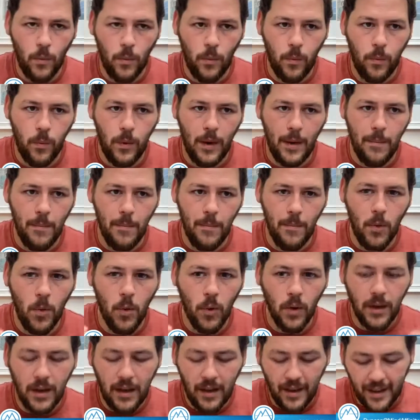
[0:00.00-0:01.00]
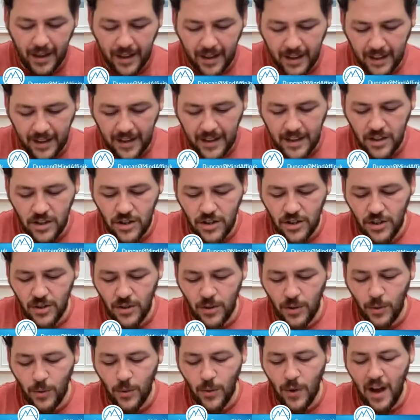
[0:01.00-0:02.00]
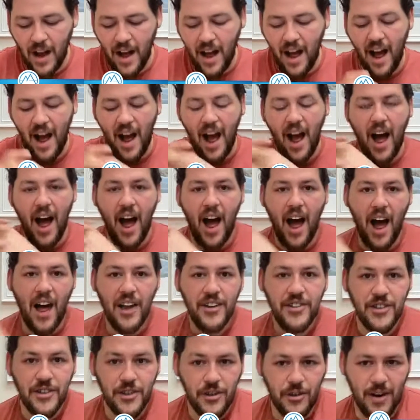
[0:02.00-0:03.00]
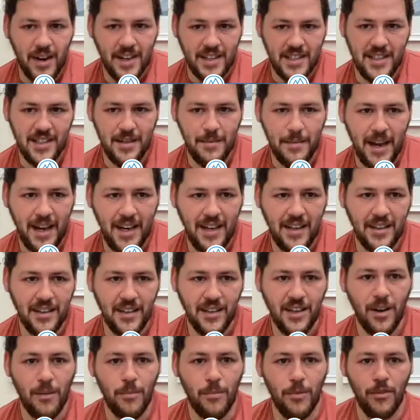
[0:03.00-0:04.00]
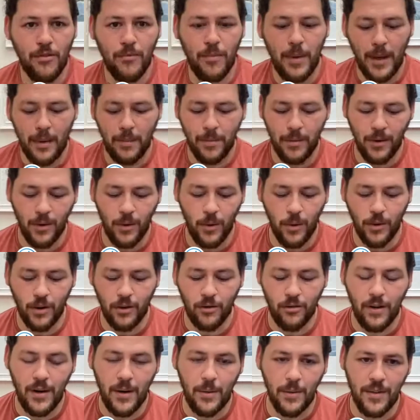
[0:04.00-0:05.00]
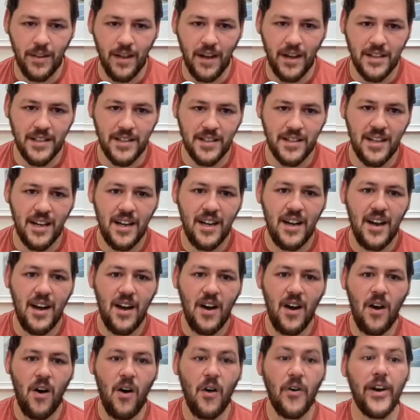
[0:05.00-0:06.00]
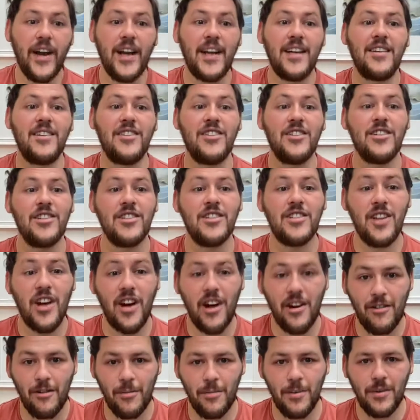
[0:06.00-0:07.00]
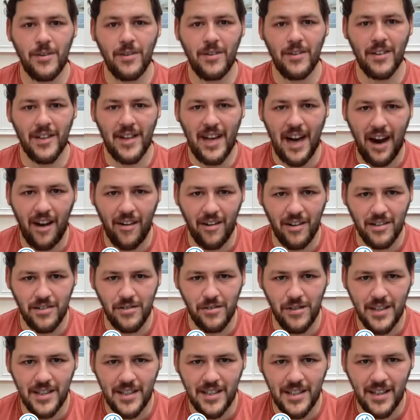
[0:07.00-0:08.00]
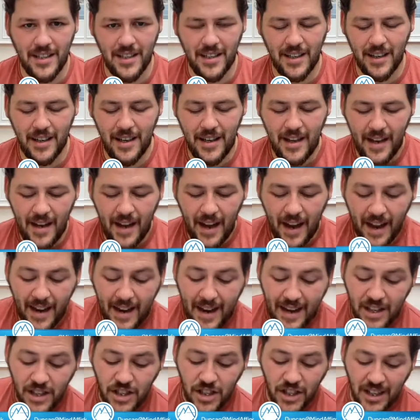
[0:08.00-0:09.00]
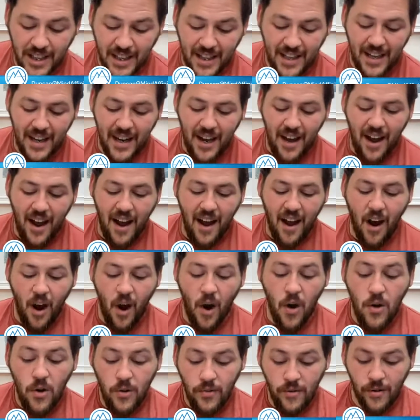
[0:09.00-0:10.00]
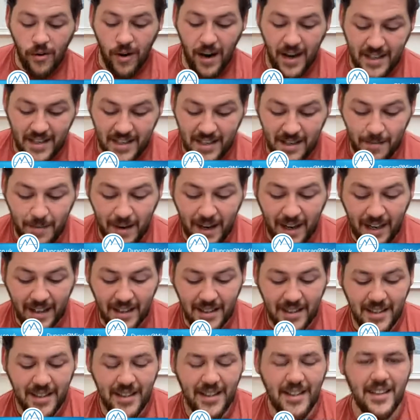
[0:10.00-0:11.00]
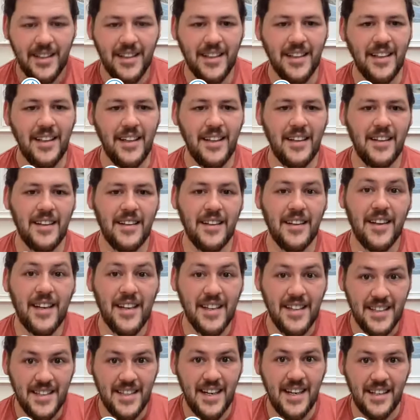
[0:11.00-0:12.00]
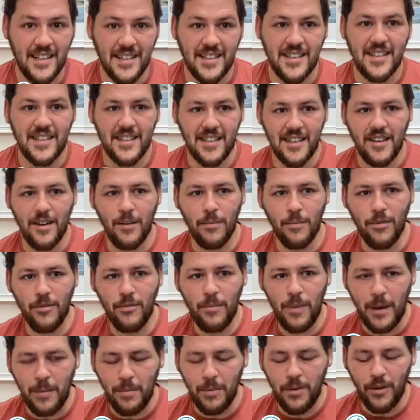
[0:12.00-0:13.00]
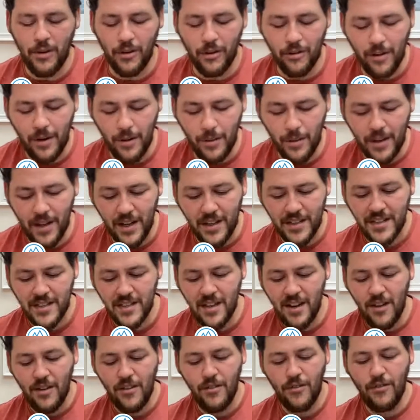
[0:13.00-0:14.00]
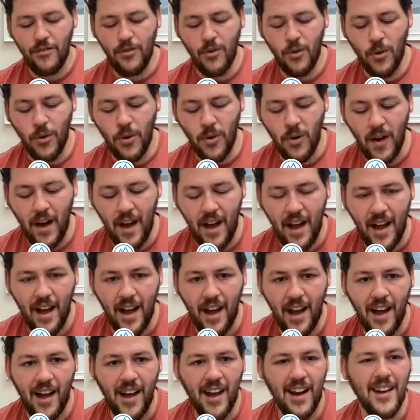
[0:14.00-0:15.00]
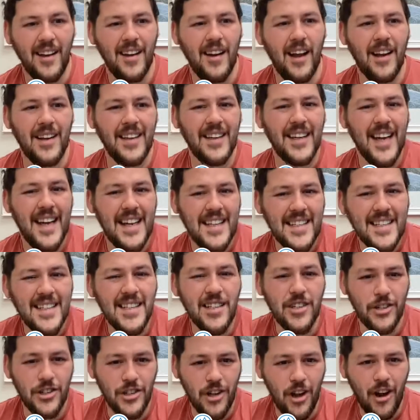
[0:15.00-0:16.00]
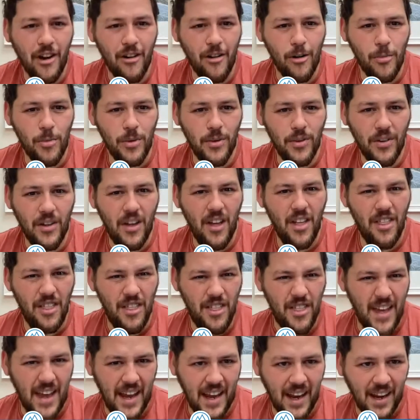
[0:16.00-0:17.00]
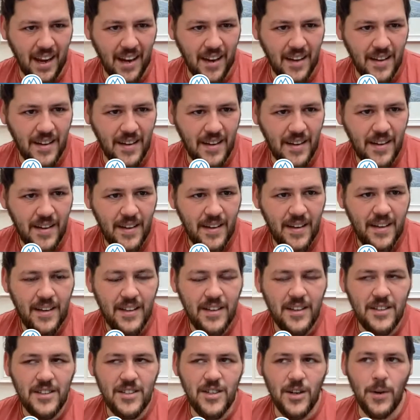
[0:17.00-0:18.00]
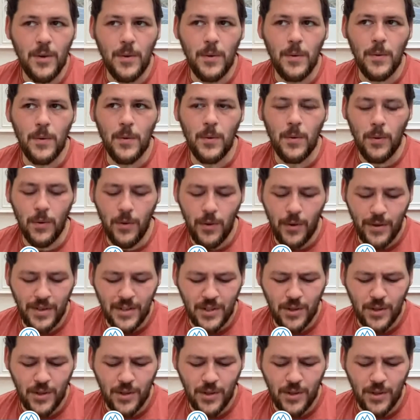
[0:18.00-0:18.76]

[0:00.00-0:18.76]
we're more likely to underestimate the number of people who agree with us on a desirable characteristic, and actually overestimate the consensus, the number of people that agree with us for a less desirable thing. So although